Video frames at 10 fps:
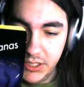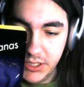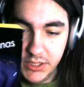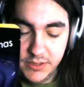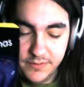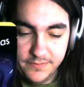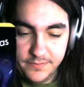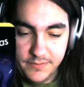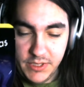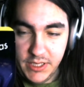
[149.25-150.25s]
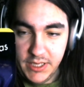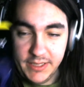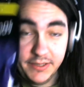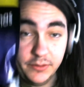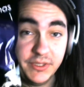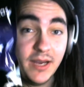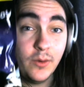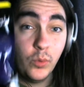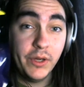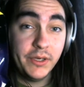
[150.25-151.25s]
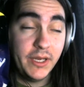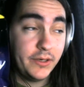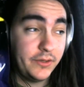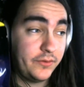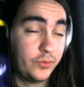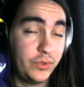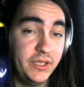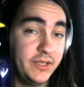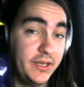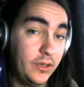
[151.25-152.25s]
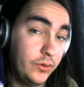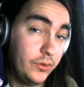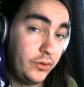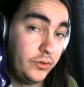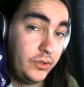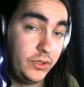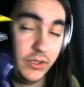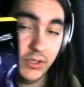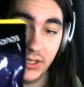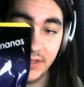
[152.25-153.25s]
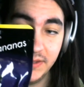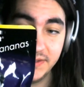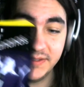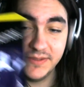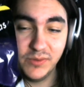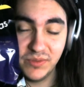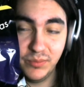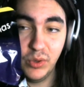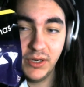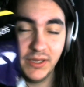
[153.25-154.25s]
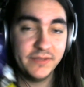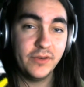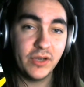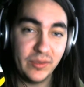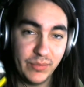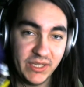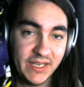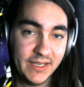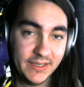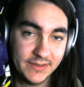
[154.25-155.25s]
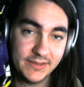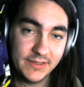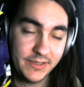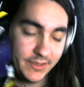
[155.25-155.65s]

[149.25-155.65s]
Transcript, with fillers: um and i only got one out of three that i ordered and this is the most boring. It's fucking bananas.